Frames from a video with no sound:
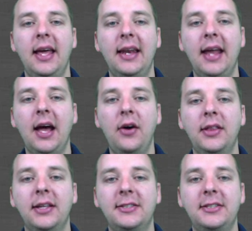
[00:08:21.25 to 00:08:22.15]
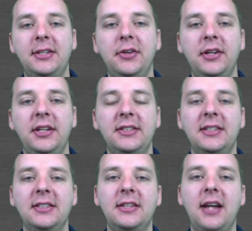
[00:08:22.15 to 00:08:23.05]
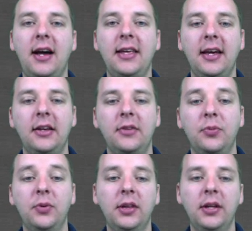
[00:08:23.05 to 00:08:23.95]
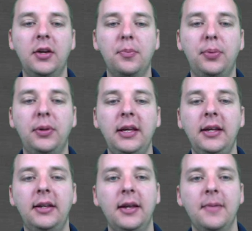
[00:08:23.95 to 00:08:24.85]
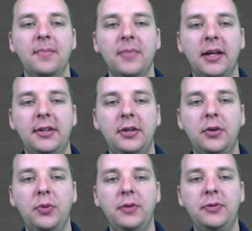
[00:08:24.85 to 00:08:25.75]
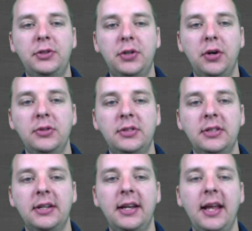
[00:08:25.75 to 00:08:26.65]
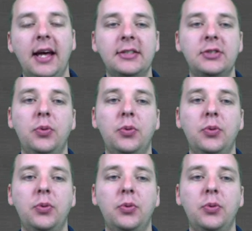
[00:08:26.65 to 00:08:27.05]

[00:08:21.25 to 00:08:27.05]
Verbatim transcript: And now the series is not yet really complete until we've chosen an X.